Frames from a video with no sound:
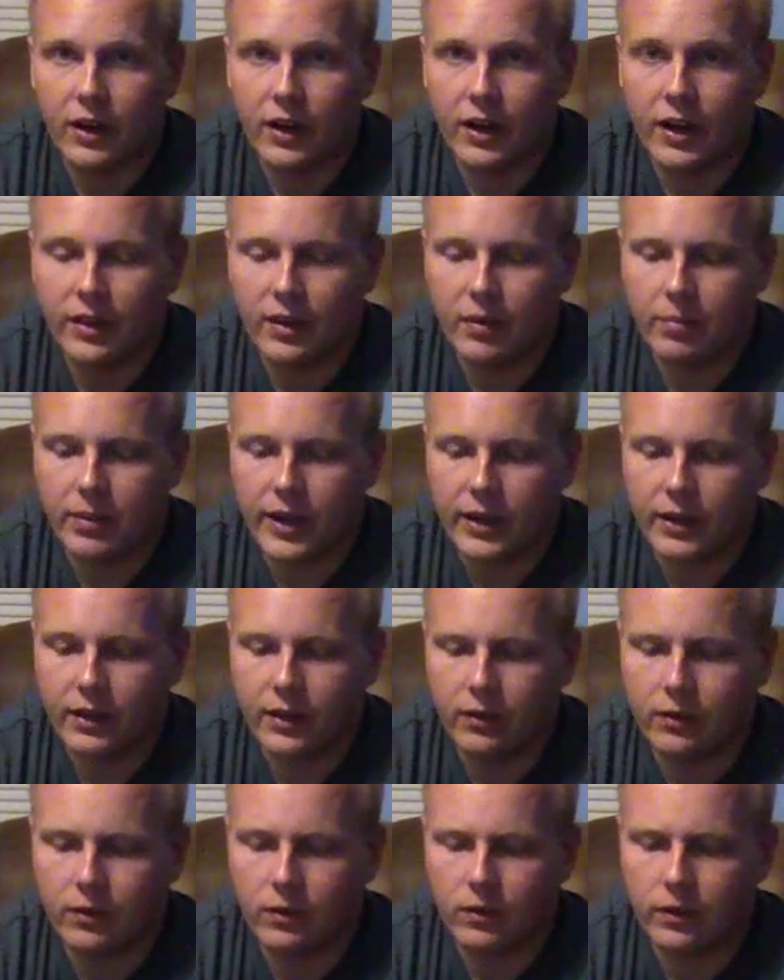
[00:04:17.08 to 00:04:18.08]
on the back
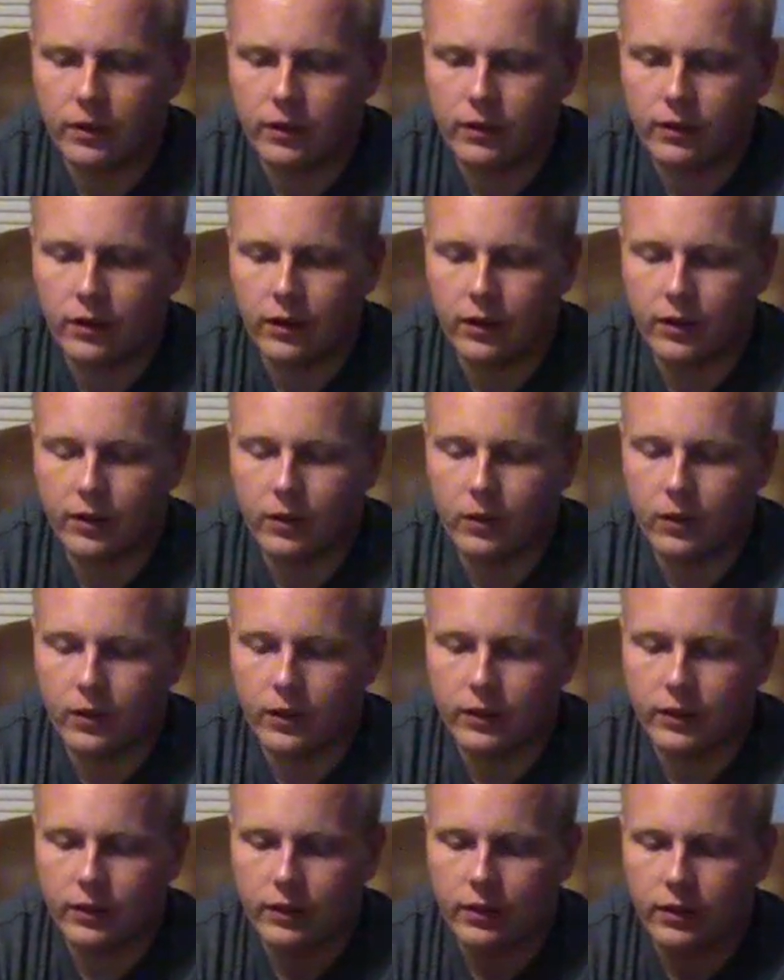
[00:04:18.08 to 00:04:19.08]
are
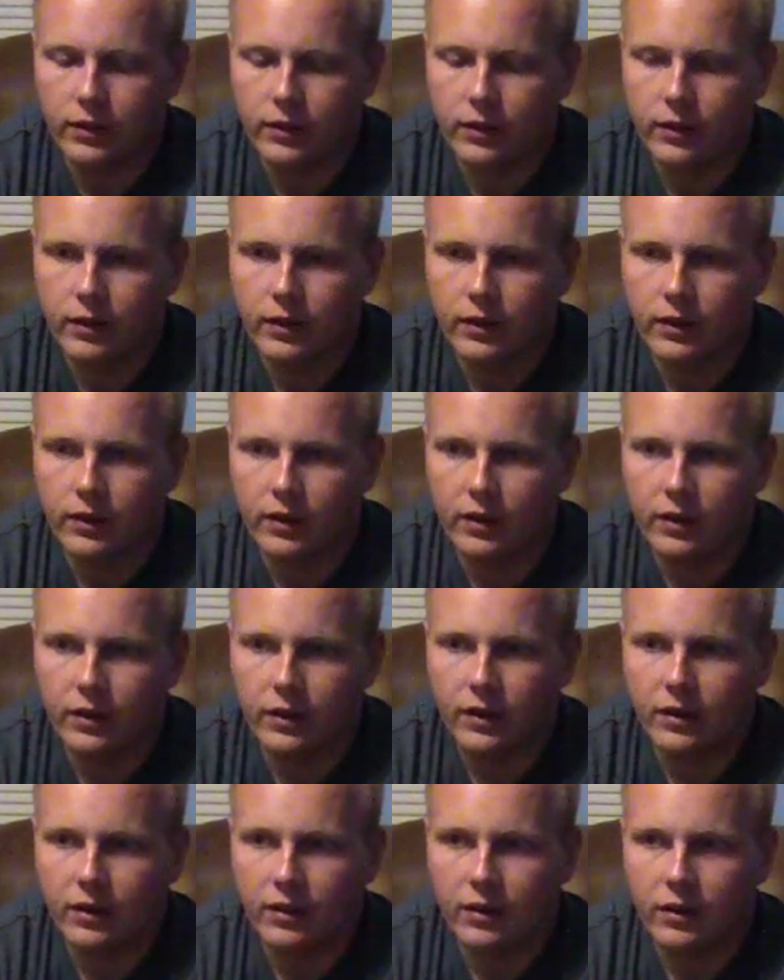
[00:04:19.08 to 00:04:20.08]
gold.
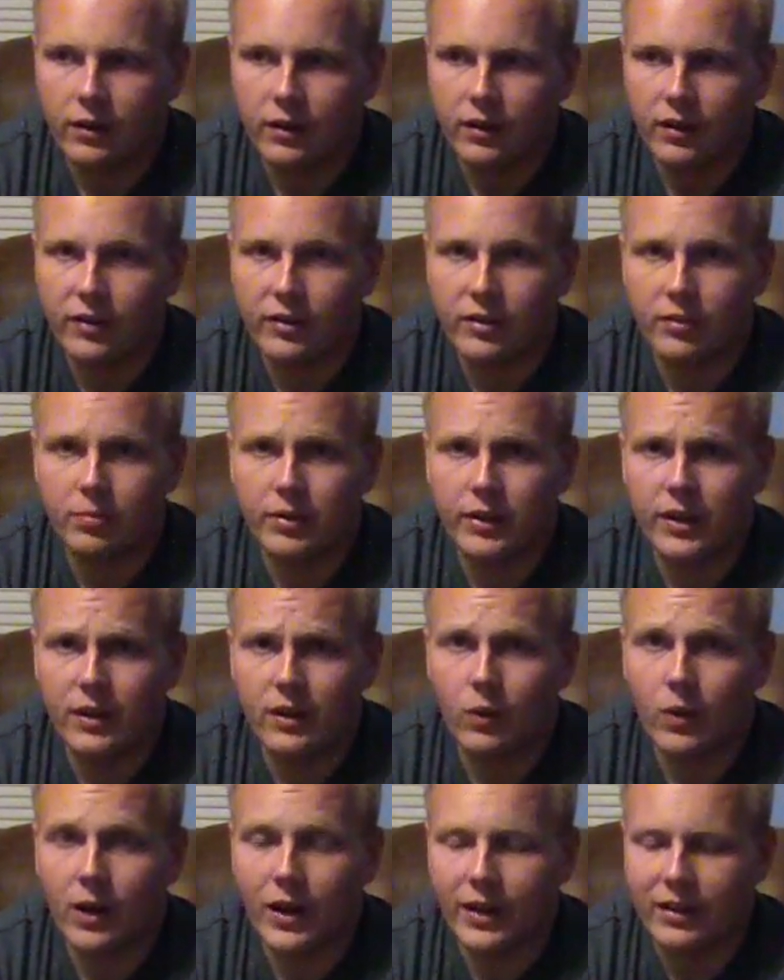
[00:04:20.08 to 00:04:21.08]
That's pretty
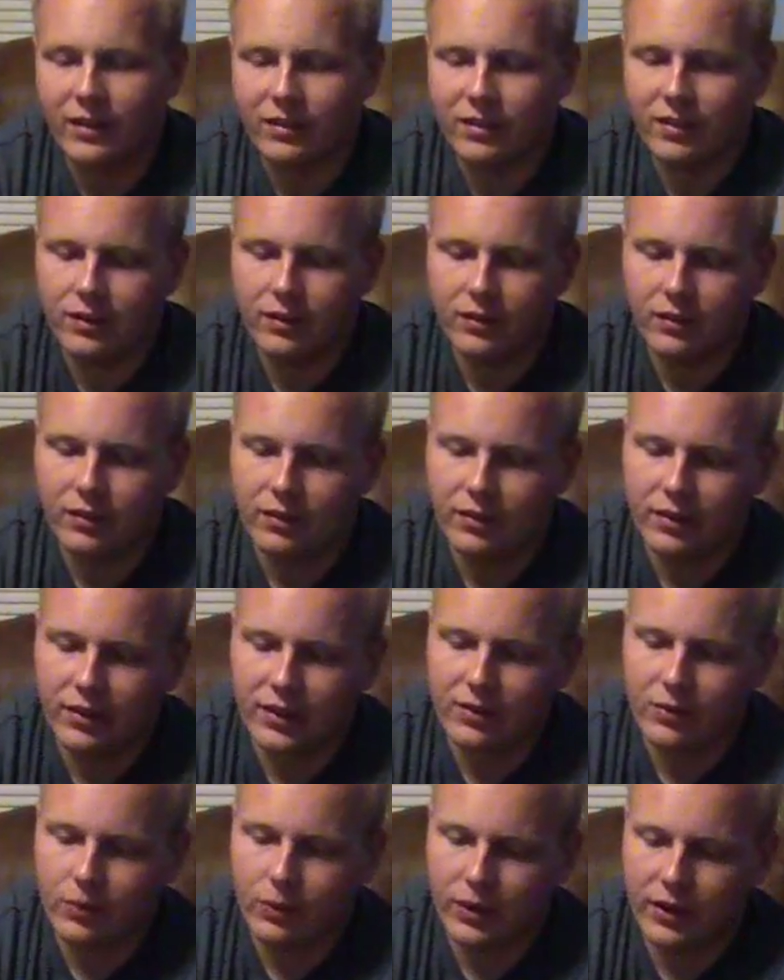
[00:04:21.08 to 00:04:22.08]
quiet too.
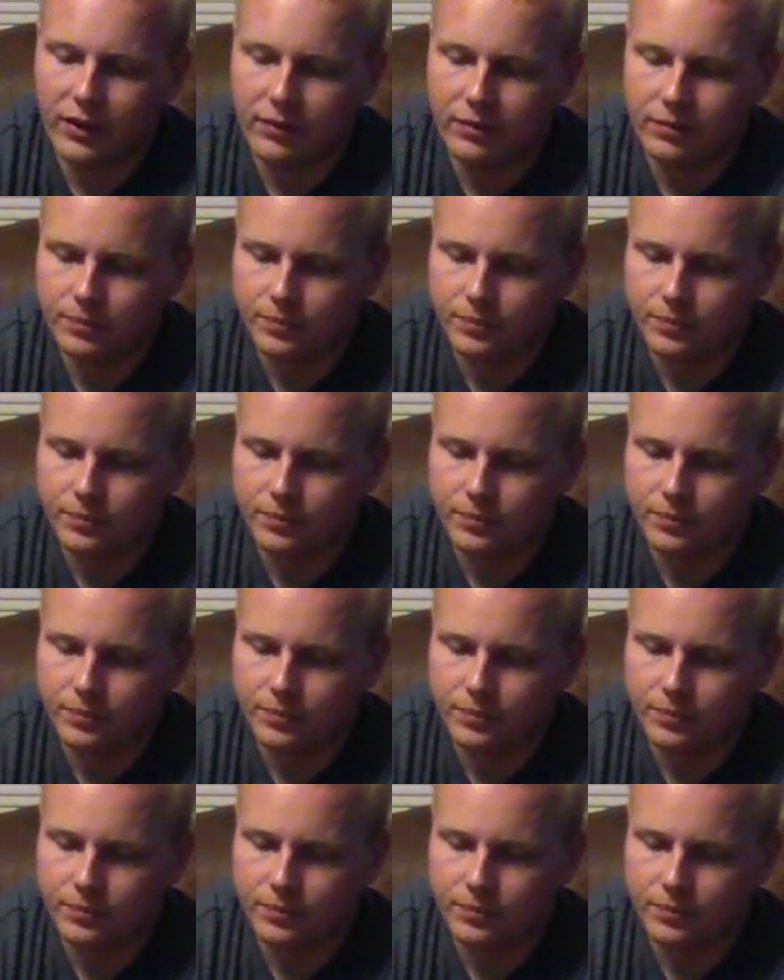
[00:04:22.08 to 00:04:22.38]
That's weird.